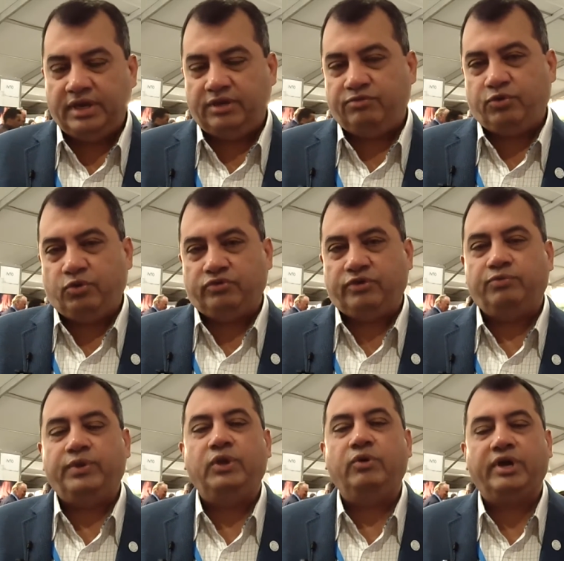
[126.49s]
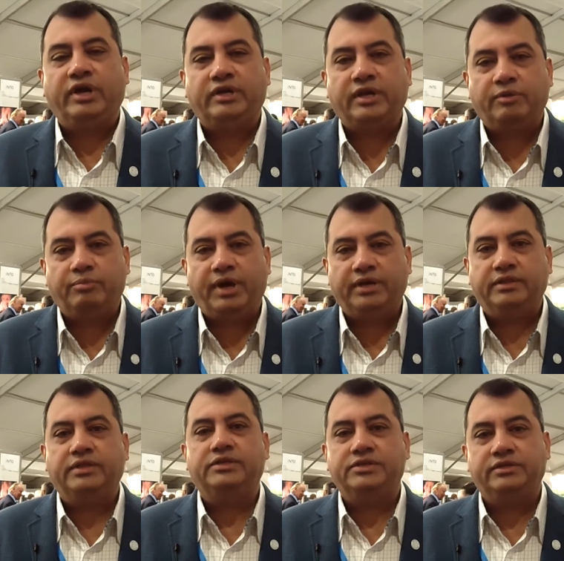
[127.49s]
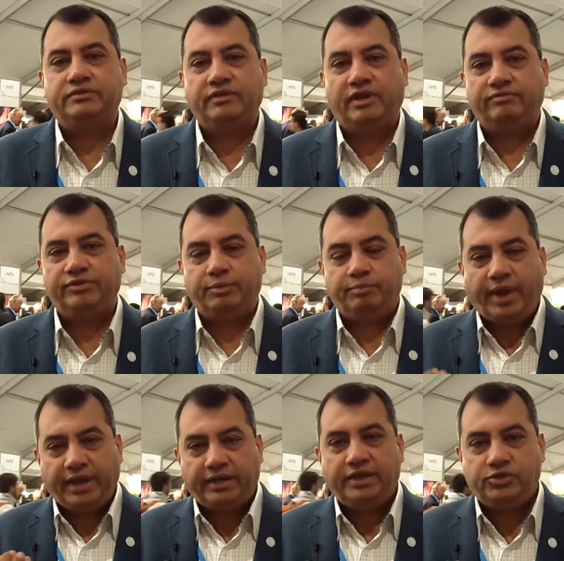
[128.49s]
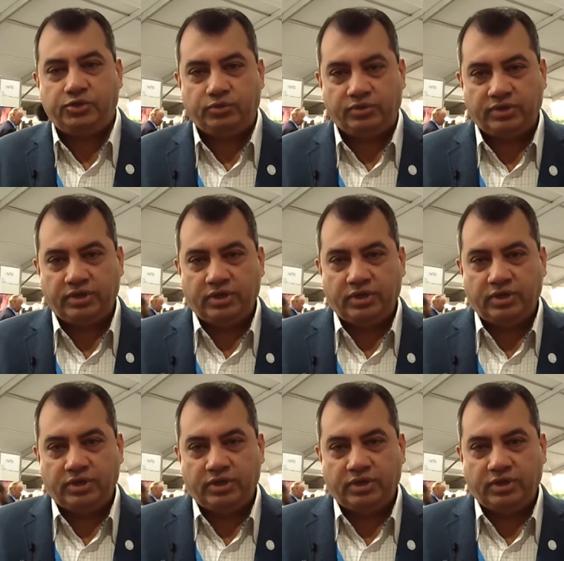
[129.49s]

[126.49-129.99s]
And of course, if you look at uh, Bangladesh itself, the magnitude